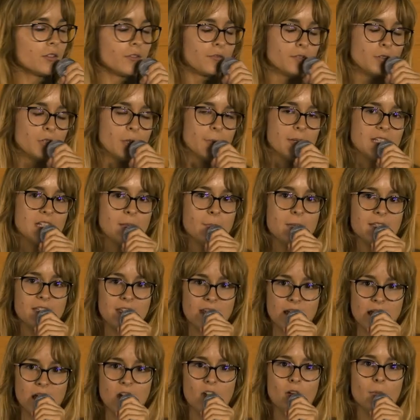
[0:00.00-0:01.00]
of universal
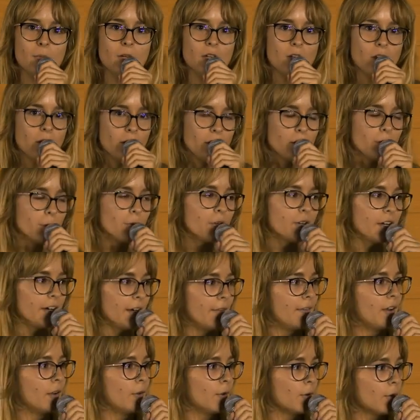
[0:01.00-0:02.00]
basic income in other
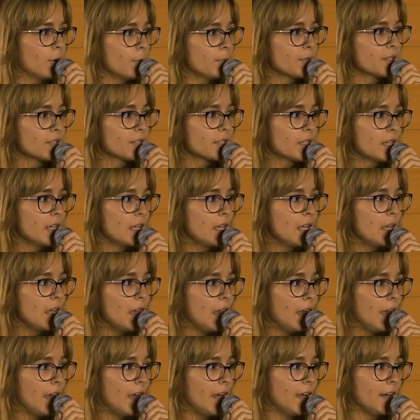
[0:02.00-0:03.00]
vulnerable groups
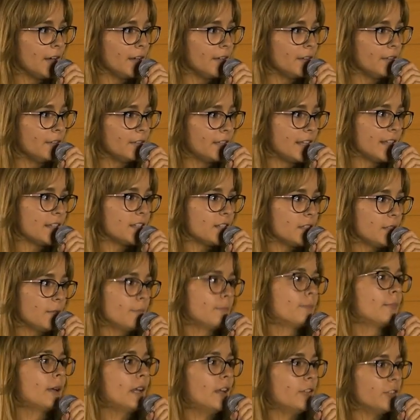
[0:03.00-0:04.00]
and test
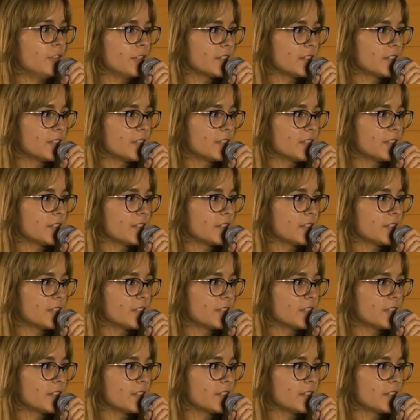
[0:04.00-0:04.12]
pilot